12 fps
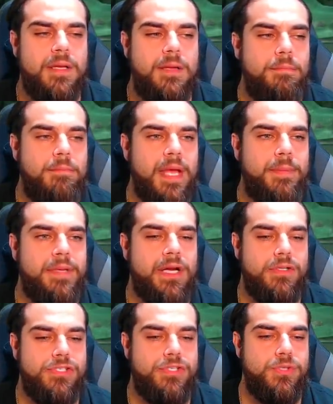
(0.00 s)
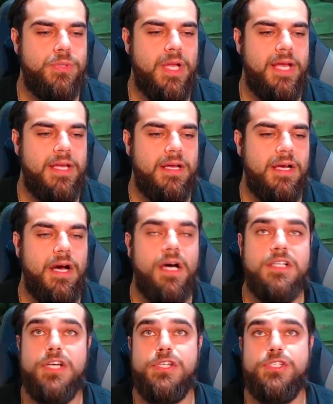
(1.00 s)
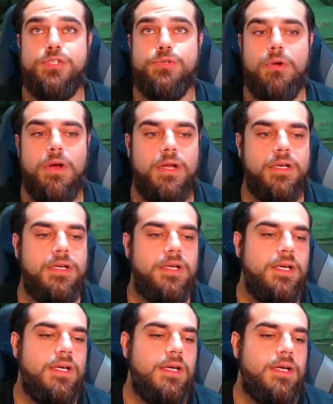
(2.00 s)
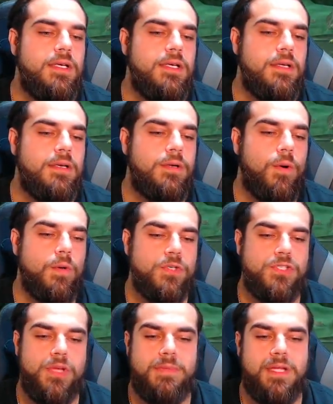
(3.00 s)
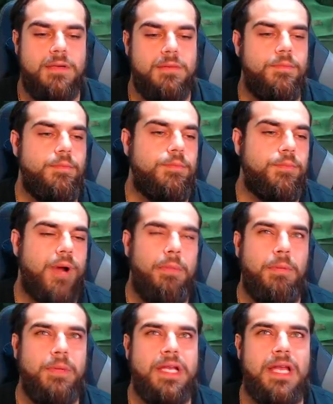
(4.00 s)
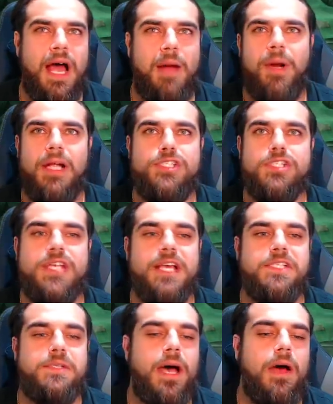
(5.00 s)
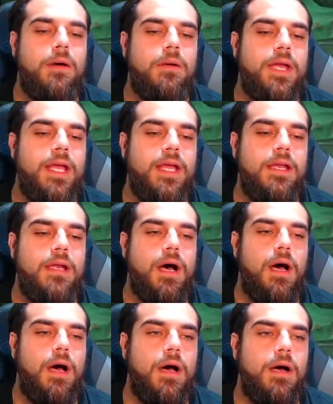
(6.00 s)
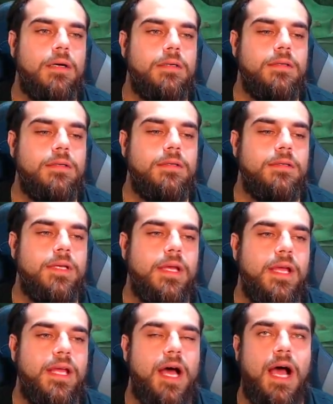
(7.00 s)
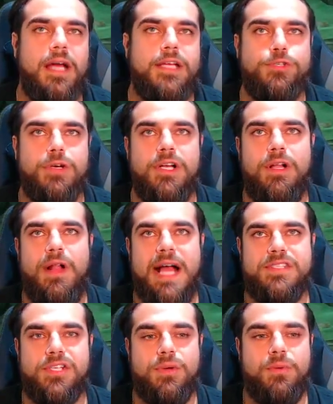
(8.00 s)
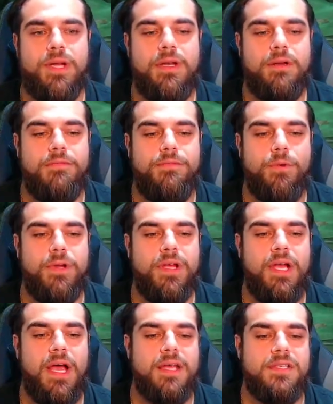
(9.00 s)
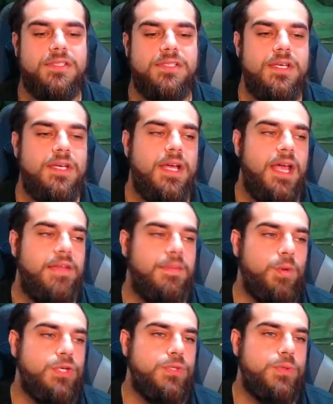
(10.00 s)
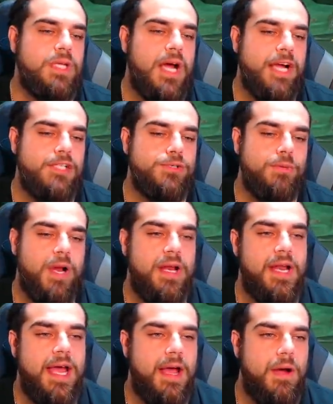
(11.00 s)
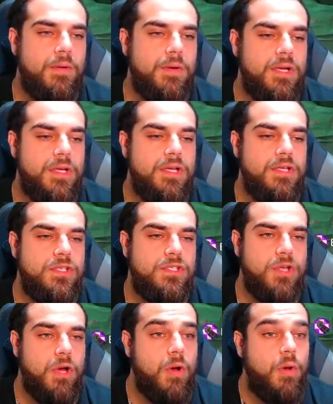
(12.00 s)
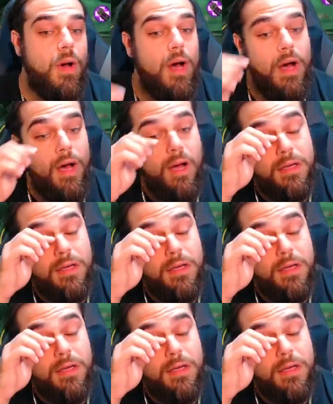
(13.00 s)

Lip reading: maybe I'll do like a dungeon run or something. Probably not. I'll probably just test him out in Hydra and Classic Arena for you guys. And we're doing the Hydra right now, so